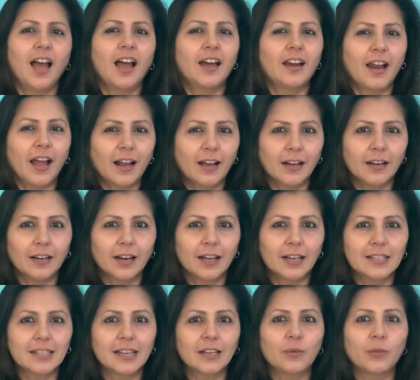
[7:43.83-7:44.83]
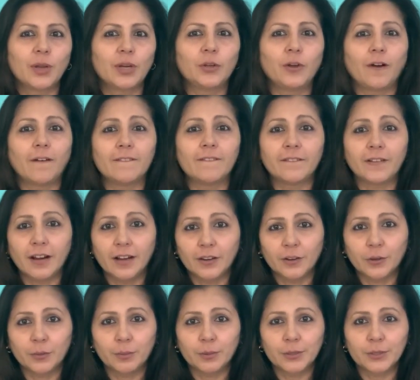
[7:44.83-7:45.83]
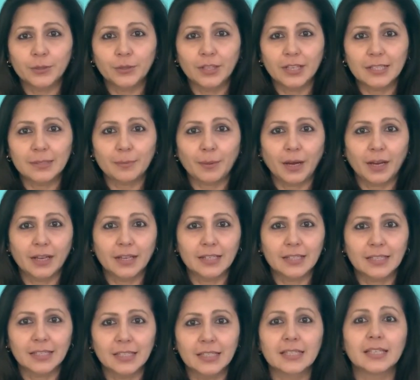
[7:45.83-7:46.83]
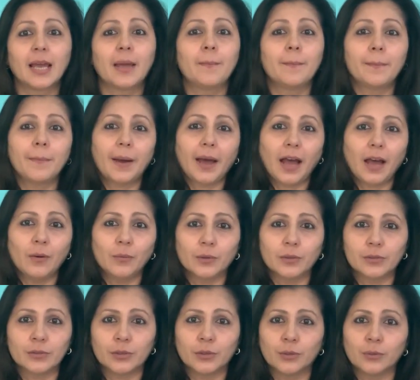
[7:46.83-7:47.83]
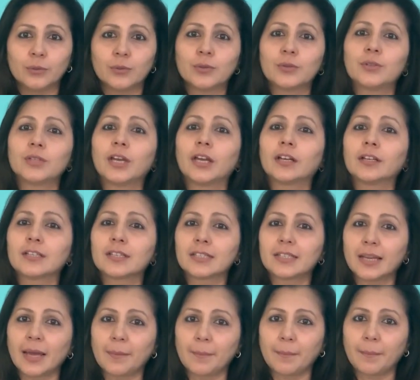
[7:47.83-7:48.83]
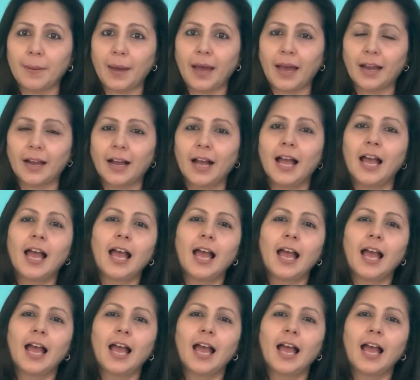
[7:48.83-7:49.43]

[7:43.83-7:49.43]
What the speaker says: Recognizing when you are vulnerable to these biases empowers you to take a step back